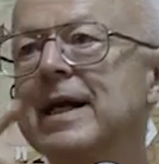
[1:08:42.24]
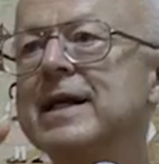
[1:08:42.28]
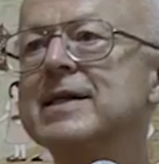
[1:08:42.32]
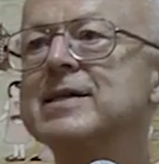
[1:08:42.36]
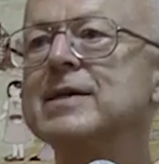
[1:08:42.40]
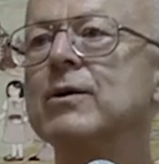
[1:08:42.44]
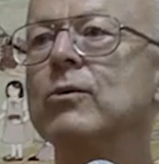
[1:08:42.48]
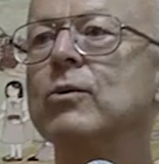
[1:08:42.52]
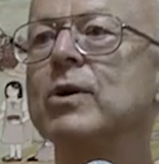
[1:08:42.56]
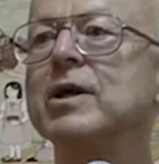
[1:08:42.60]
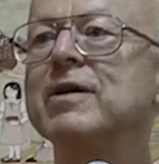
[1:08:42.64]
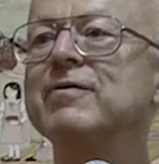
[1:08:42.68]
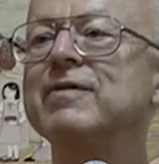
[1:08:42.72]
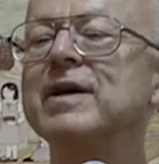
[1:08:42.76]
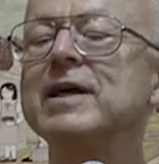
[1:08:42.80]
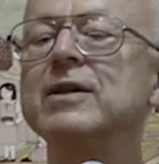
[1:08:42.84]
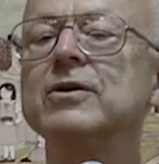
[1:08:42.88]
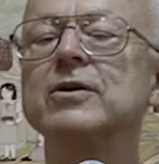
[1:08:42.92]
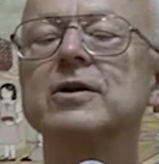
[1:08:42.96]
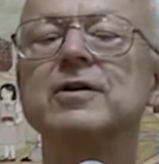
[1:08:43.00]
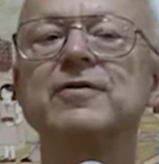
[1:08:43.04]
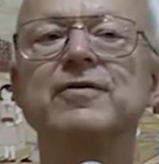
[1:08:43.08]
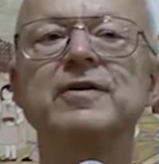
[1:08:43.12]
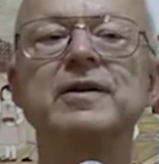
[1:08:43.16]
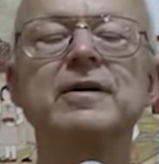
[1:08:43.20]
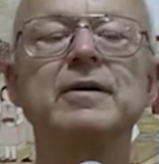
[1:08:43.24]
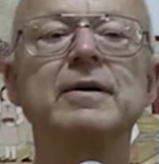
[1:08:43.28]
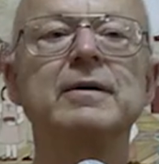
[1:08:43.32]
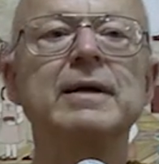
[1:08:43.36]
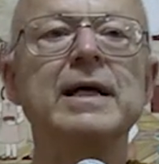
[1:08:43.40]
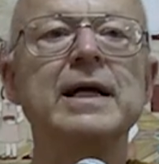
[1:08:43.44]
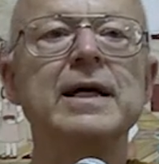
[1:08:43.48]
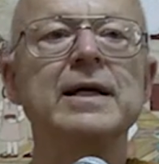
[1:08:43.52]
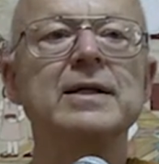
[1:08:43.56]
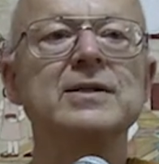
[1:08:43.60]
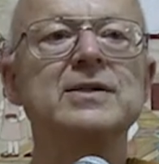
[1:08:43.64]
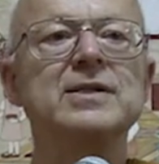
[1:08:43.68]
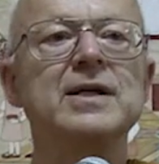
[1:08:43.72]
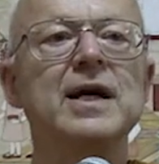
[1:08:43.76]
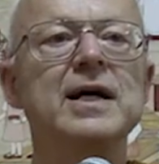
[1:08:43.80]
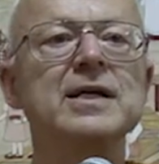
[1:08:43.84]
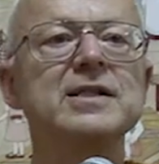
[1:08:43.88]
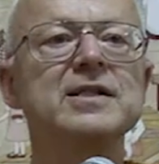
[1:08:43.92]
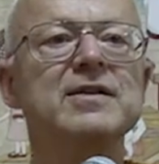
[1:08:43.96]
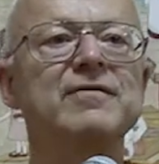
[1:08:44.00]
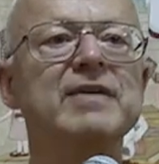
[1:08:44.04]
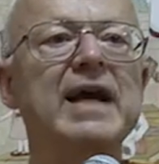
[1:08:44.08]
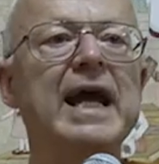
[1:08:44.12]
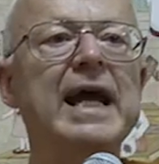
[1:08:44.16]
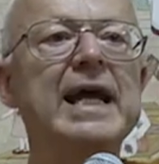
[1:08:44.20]
He said, what if I looked for the
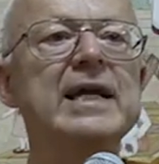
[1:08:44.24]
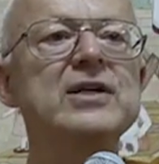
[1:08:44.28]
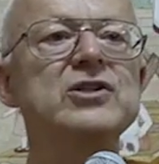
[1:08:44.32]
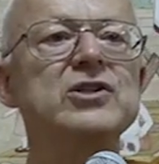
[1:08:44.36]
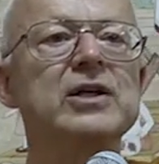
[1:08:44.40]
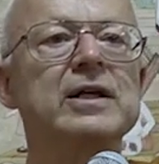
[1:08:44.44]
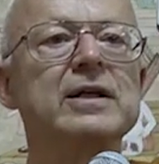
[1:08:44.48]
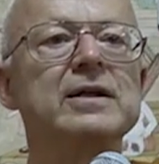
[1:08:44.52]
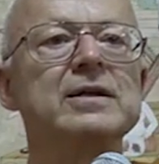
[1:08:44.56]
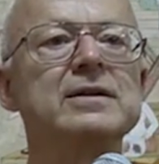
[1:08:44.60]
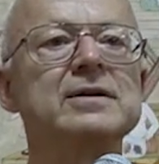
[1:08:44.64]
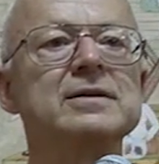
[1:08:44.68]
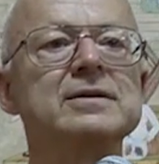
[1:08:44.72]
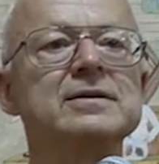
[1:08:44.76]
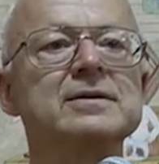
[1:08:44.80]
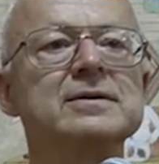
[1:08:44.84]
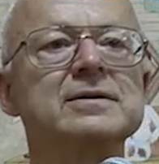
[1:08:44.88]
signs of aging?